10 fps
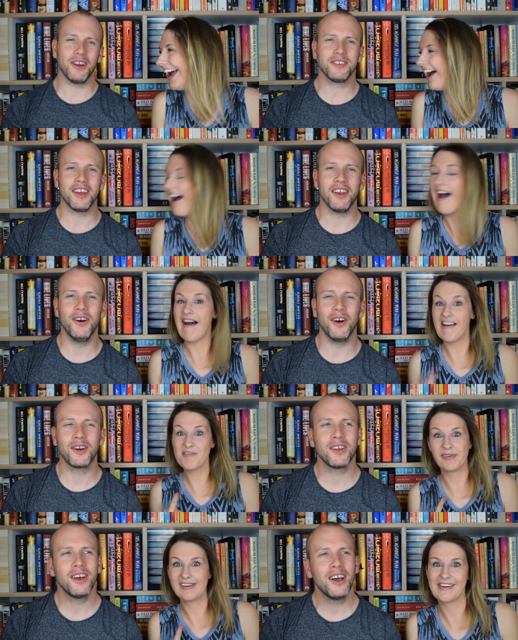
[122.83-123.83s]
Speaker 1: as saying hooked.
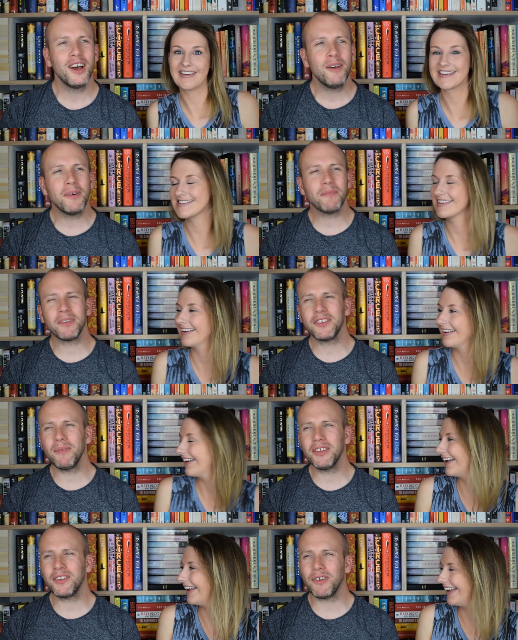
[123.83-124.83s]
I've been hooked. But, but
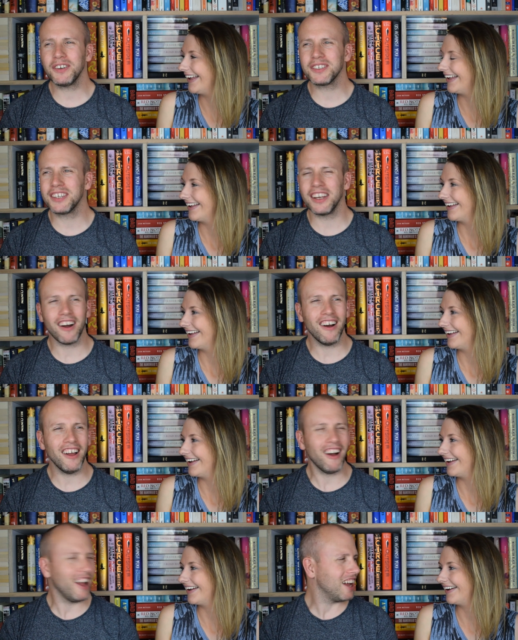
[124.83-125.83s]
some of the stuff I just didn't.
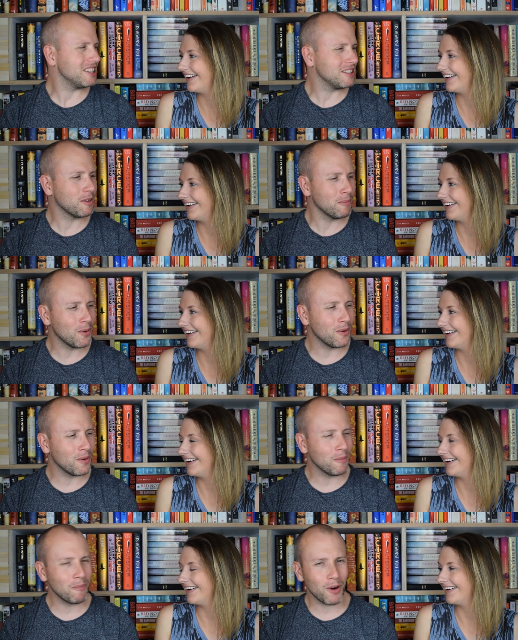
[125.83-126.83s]
I, I actually, the
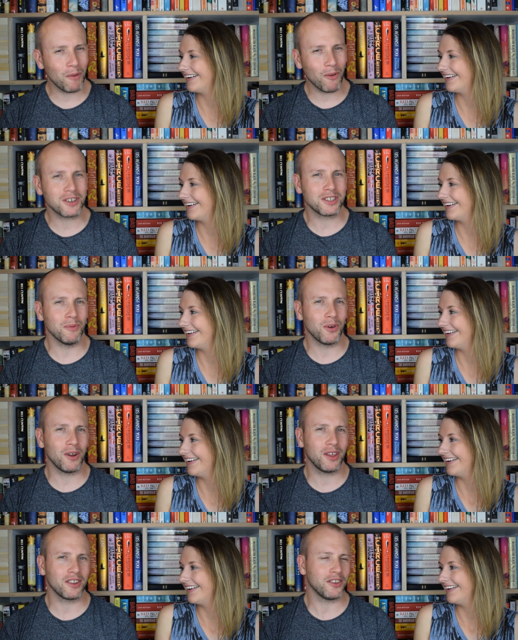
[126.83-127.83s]
more more I watched it, the
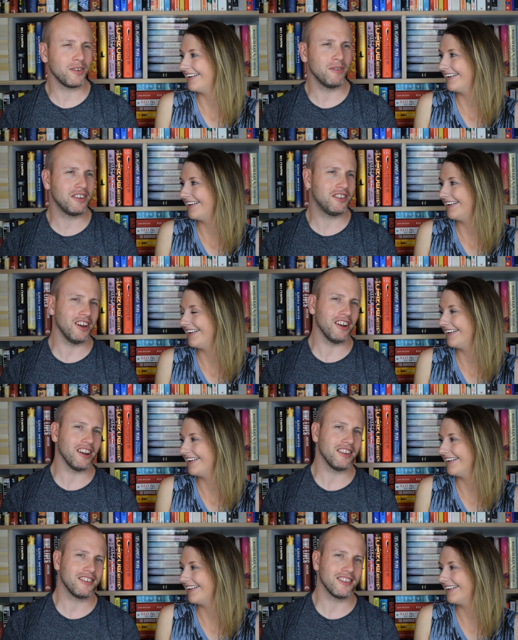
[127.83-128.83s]
more I think that some of these
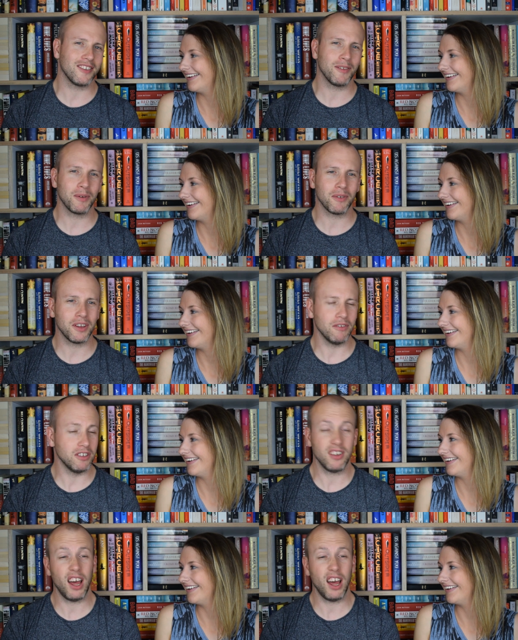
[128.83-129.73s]
journalists and some of the people on TV just